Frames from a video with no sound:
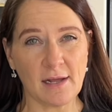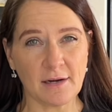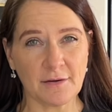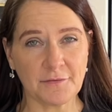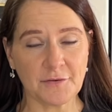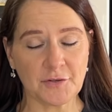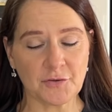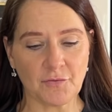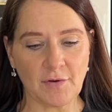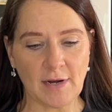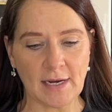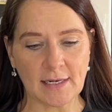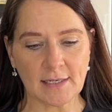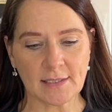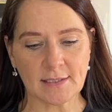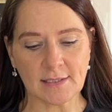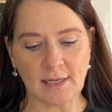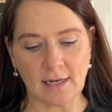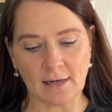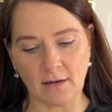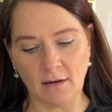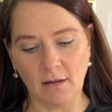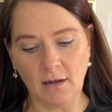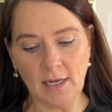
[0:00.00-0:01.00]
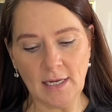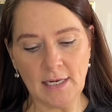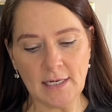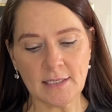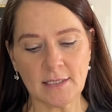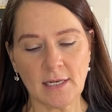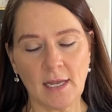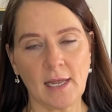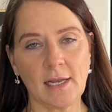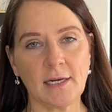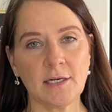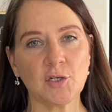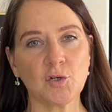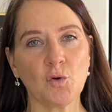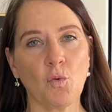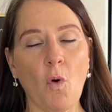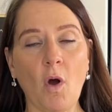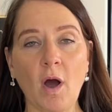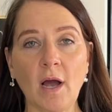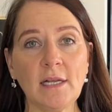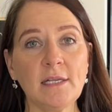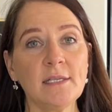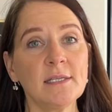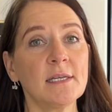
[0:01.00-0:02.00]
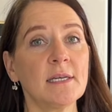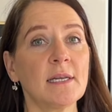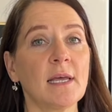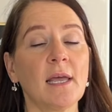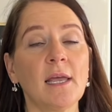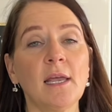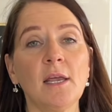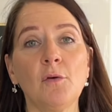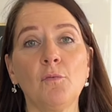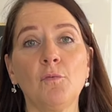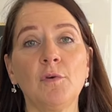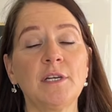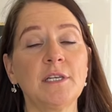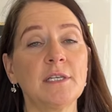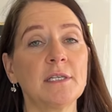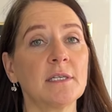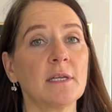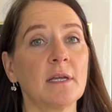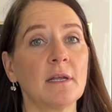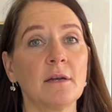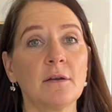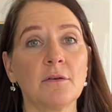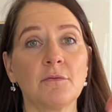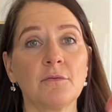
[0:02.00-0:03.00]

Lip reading: of direct sunlight. And twice a day, we're just going